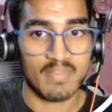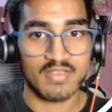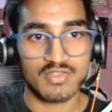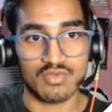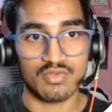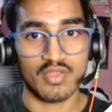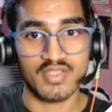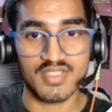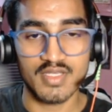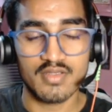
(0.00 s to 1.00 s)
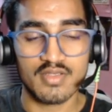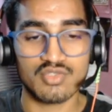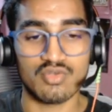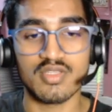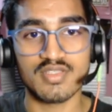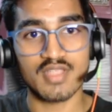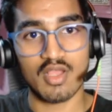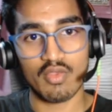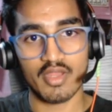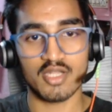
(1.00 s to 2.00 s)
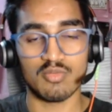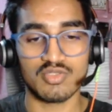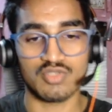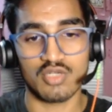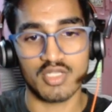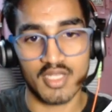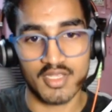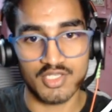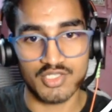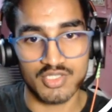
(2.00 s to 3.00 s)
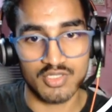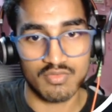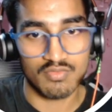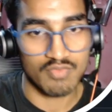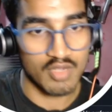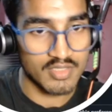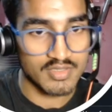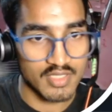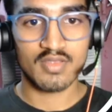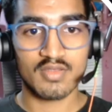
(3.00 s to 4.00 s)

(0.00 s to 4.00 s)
So you can see, so this is how AWS organization works.